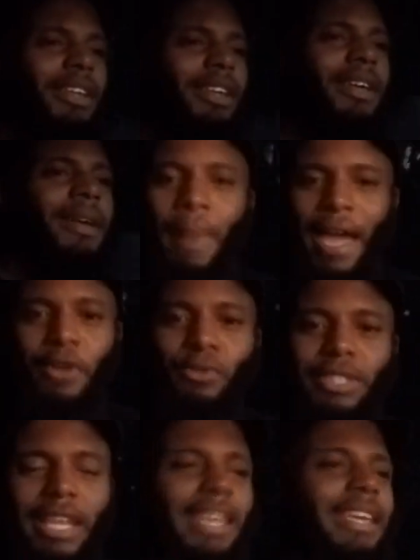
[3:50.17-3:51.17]
Michael
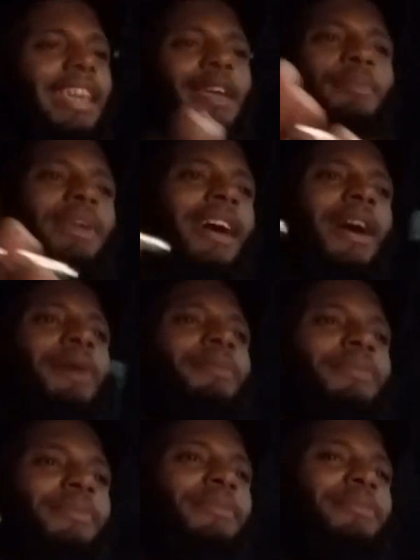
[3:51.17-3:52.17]
D hit me up
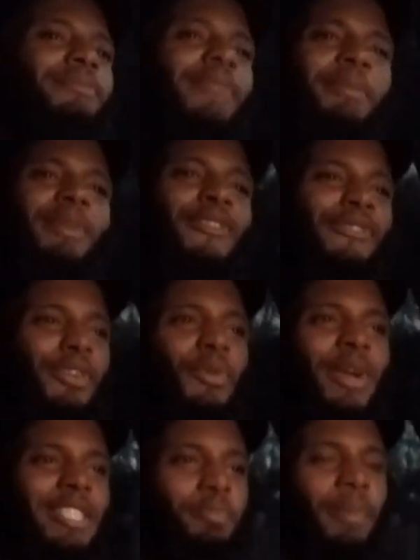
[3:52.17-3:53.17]
maybe a few
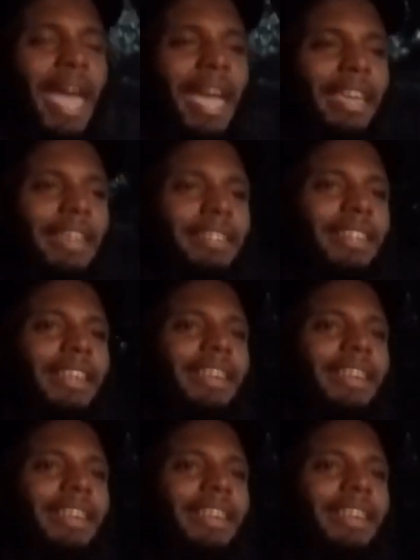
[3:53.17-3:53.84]
weeks back and,